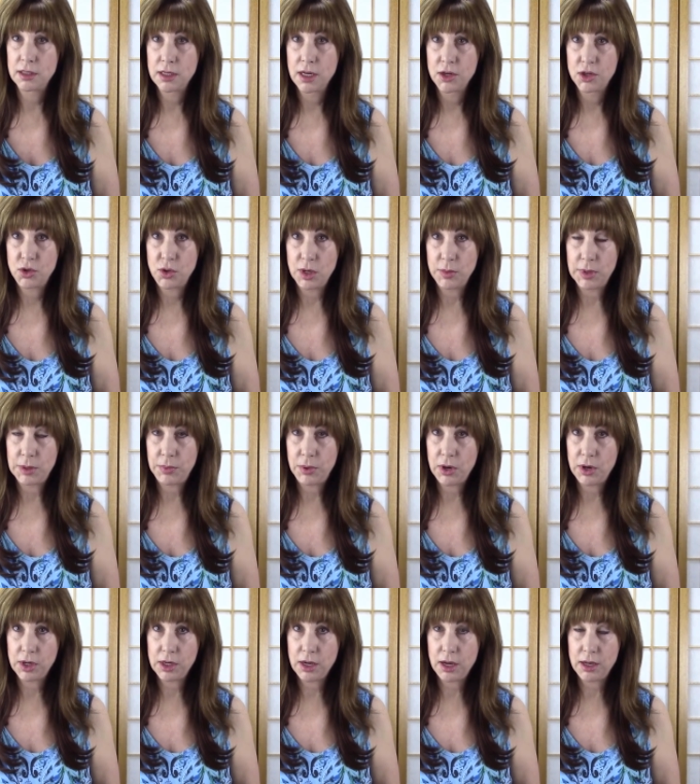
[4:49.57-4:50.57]
treatment
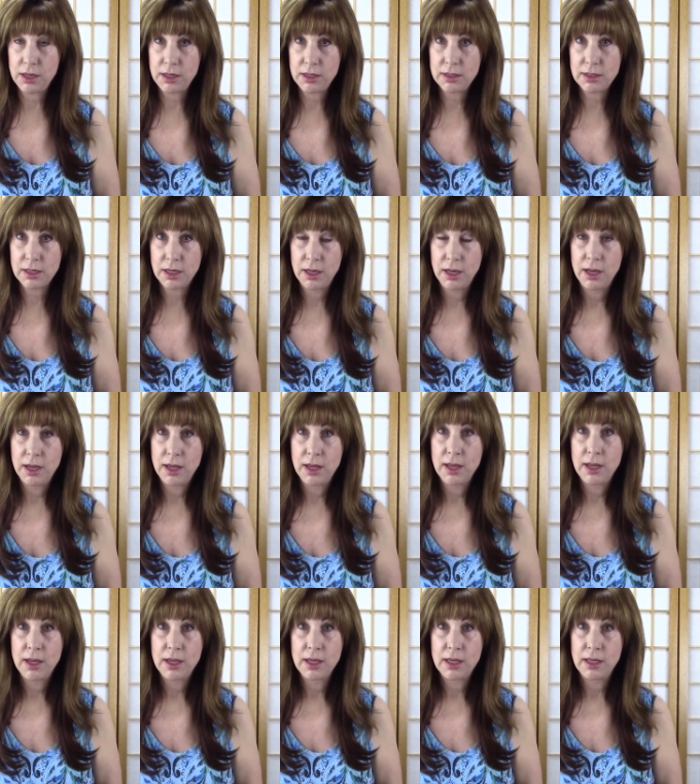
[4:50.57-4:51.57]
protocols,
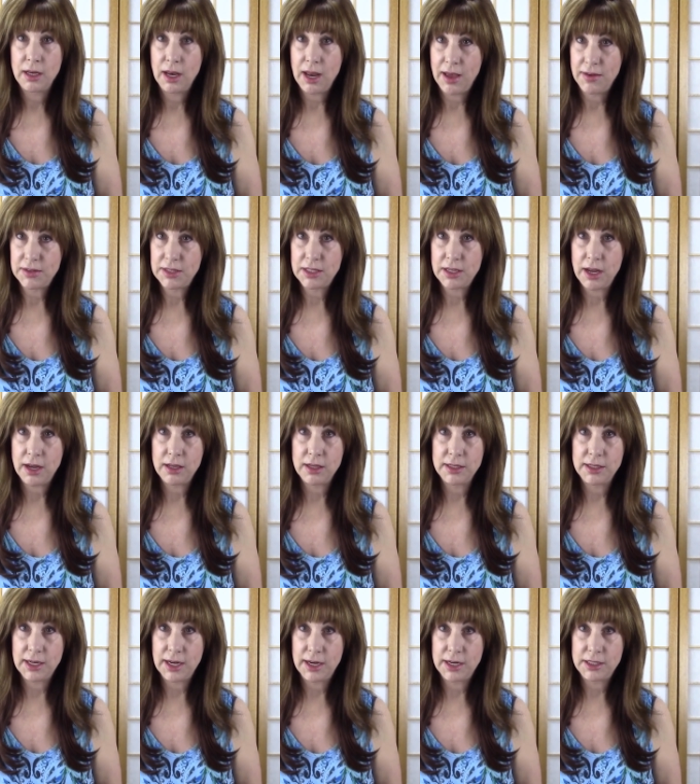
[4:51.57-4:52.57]
lifestyle
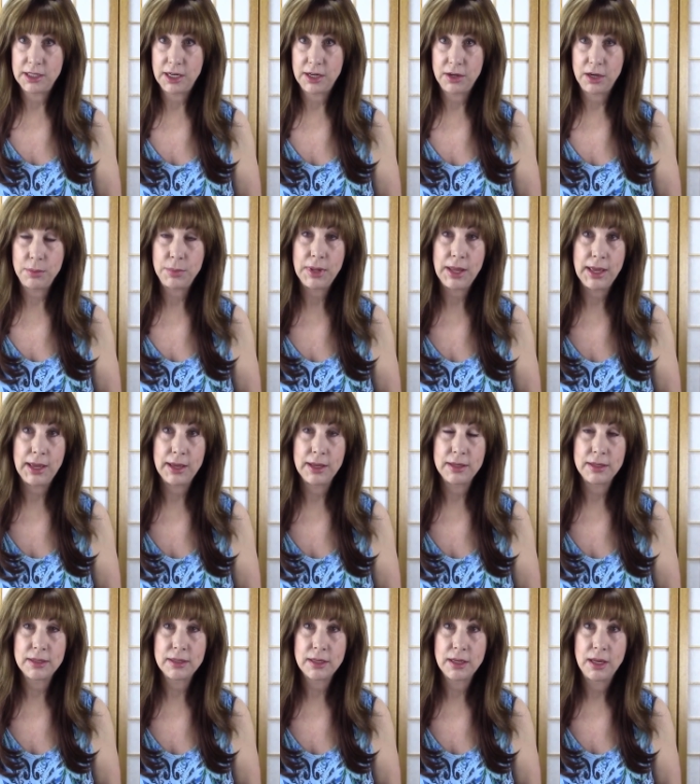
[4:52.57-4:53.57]
and dietary
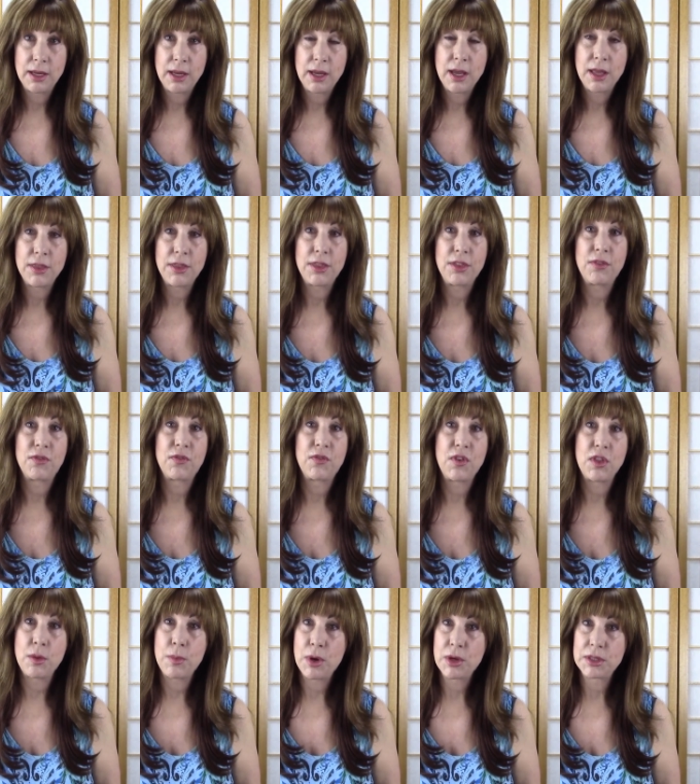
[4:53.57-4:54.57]
plans
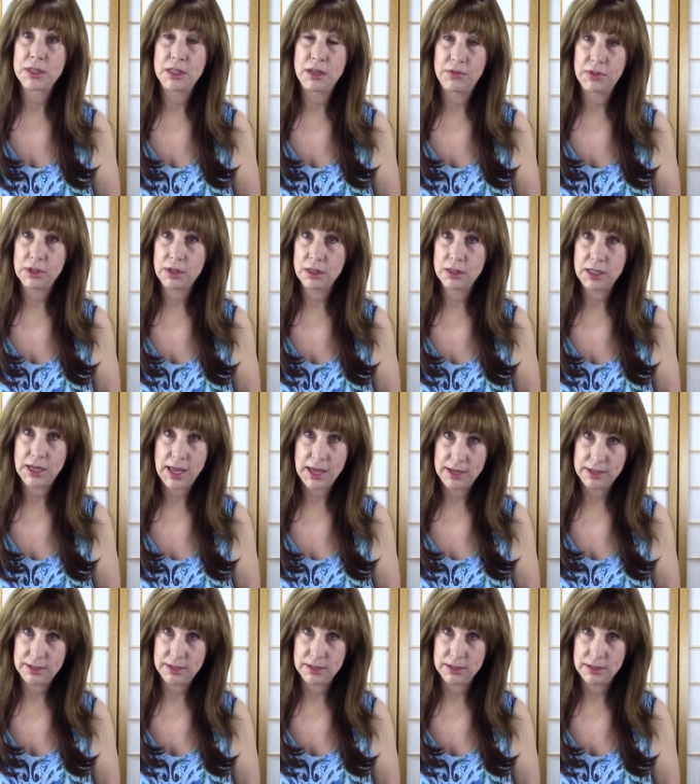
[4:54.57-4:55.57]
for the most difficult
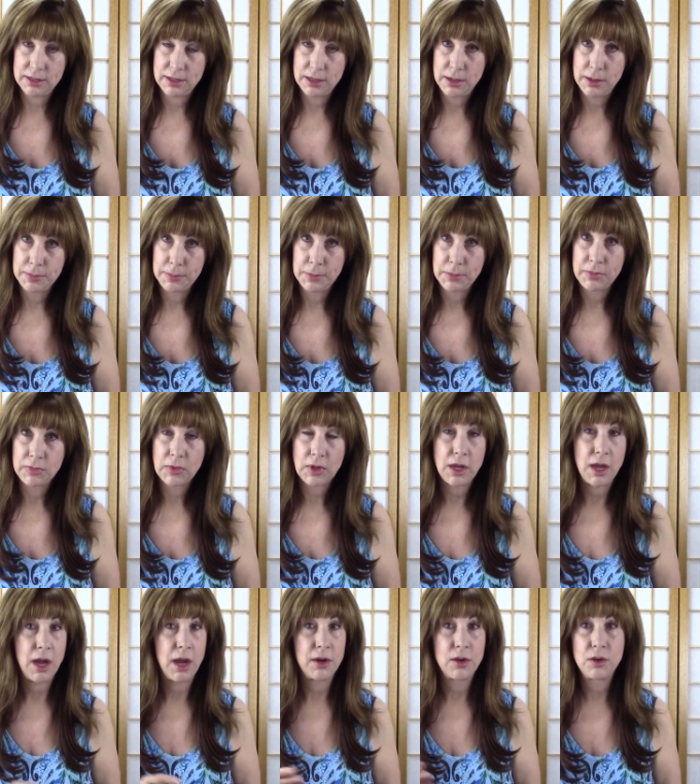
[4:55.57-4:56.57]
cases:
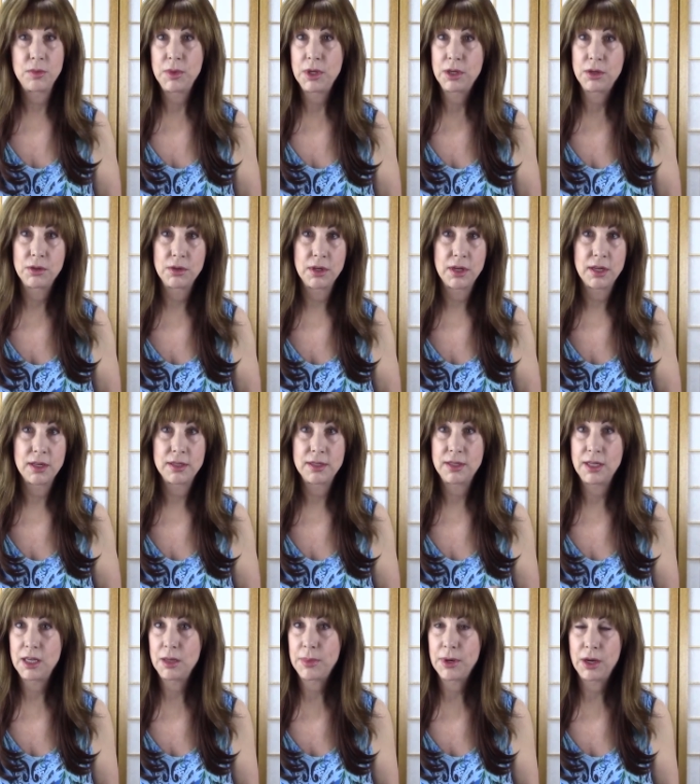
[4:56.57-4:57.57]
autoimmune,
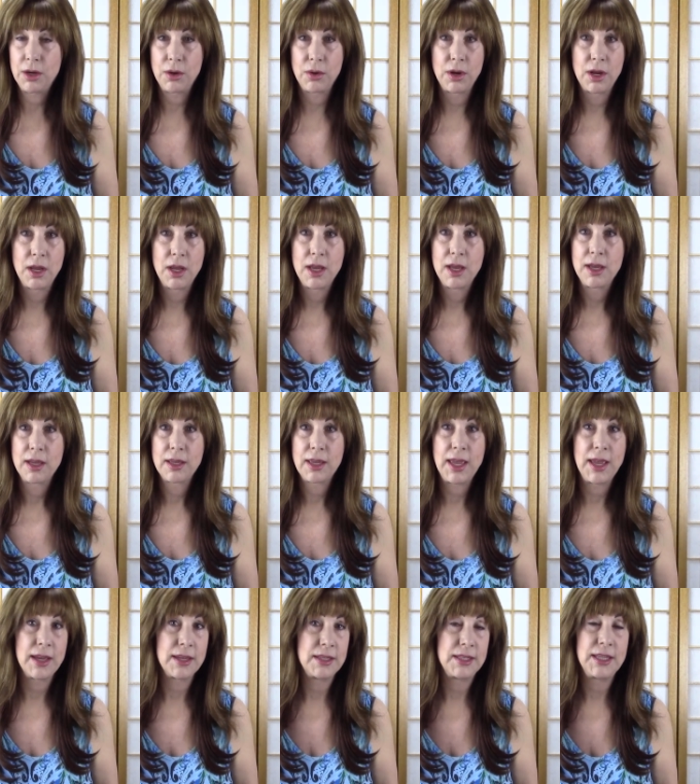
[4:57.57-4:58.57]
SIBO,
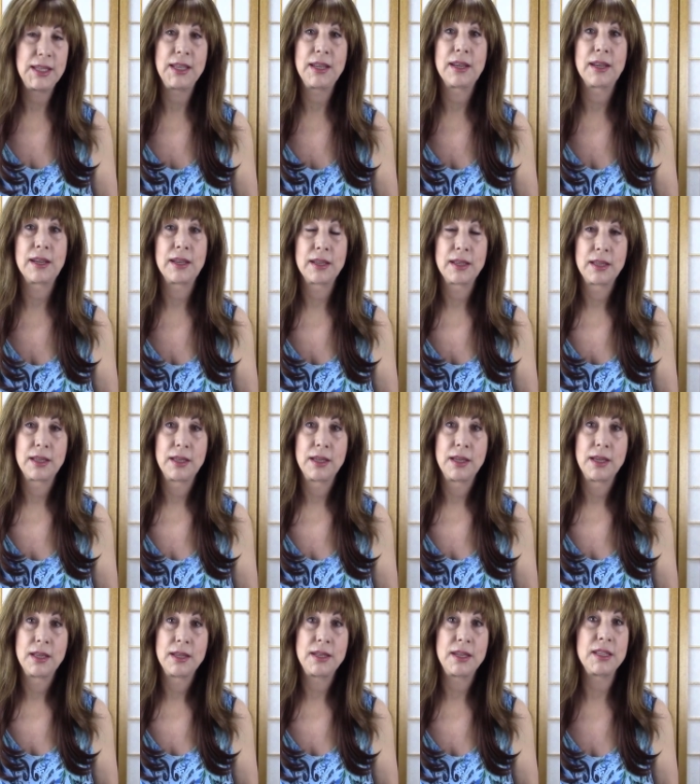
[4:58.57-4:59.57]
candida,
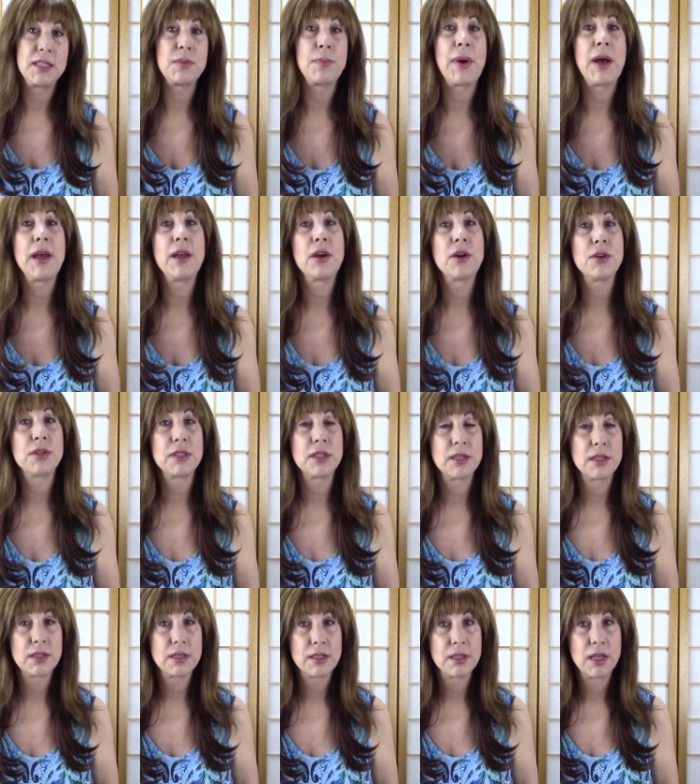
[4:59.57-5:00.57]

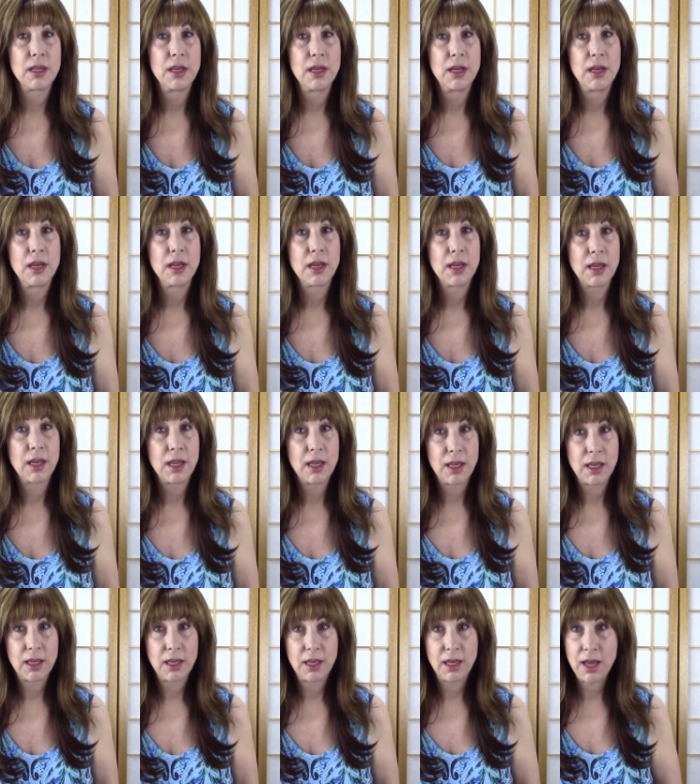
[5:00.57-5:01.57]
dysbiosis,
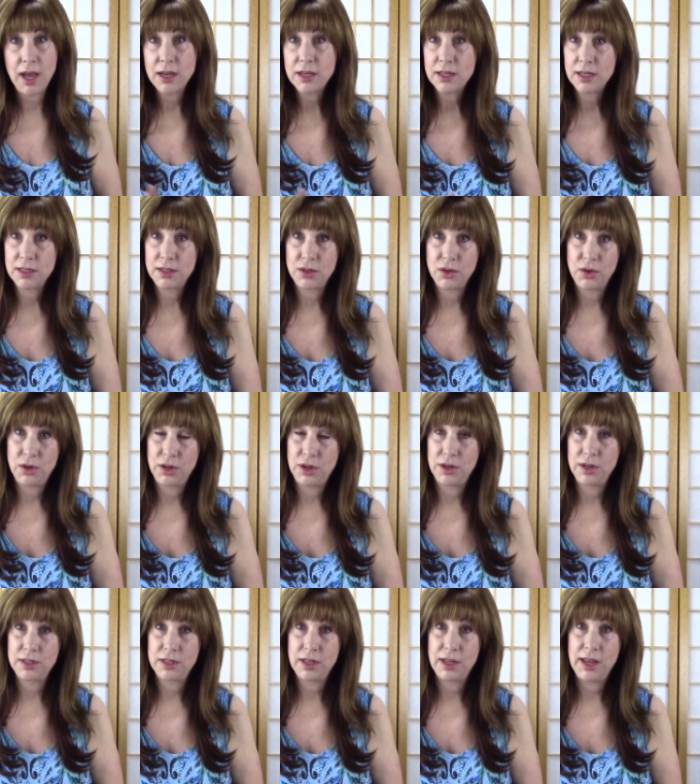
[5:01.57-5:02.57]
gut
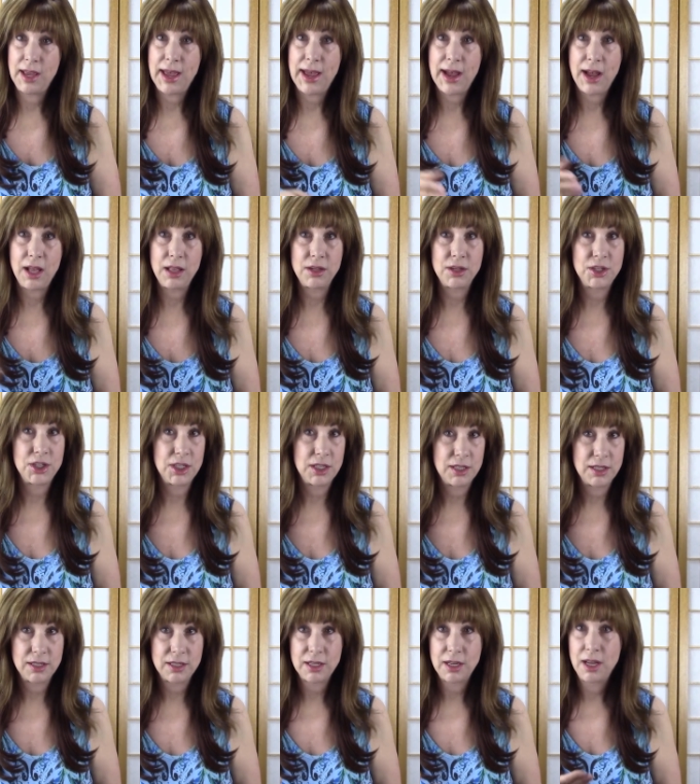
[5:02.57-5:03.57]
disorders,
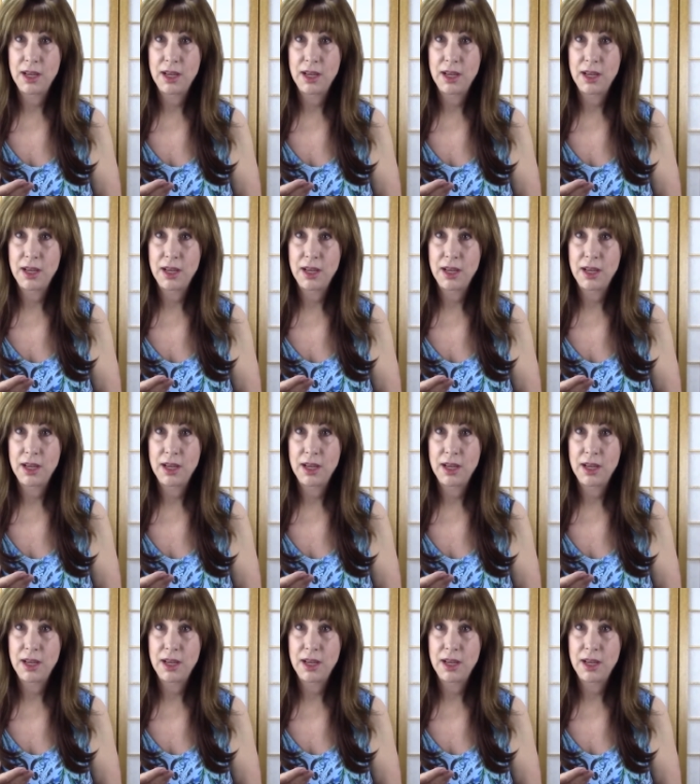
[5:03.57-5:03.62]
allergies,